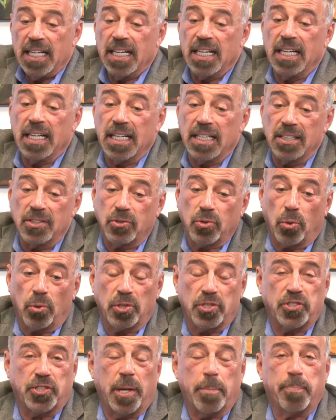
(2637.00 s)
a
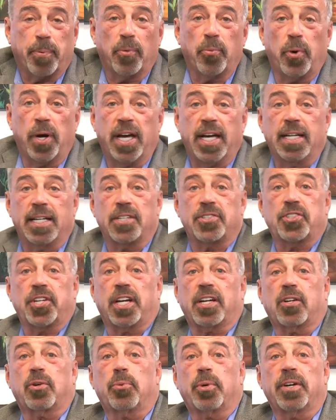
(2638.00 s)
doorstep away and a
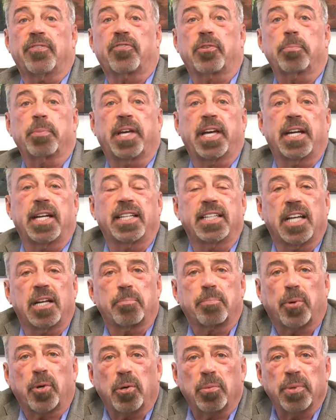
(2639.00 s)
check away from getting
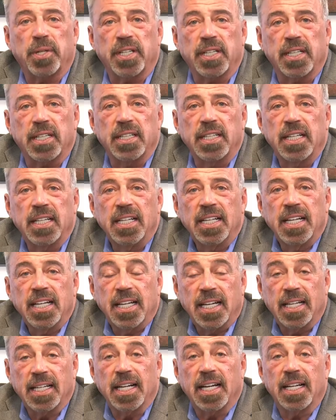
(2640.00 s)
that permitted.
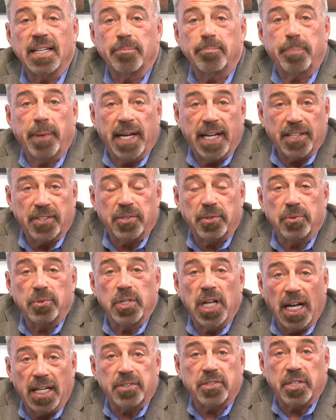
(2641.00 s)
And I begged you
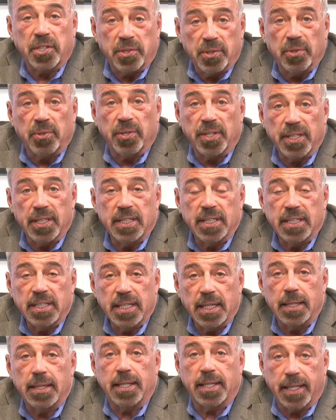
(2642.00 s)
not to do it.
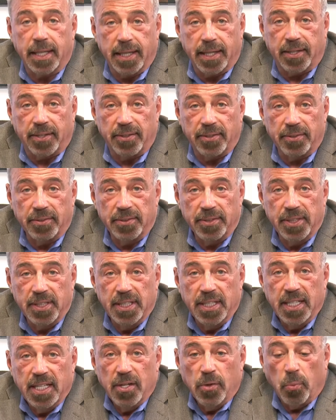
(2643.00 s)
And thank you.
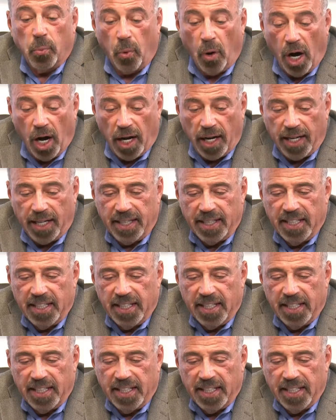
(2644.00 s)
Why?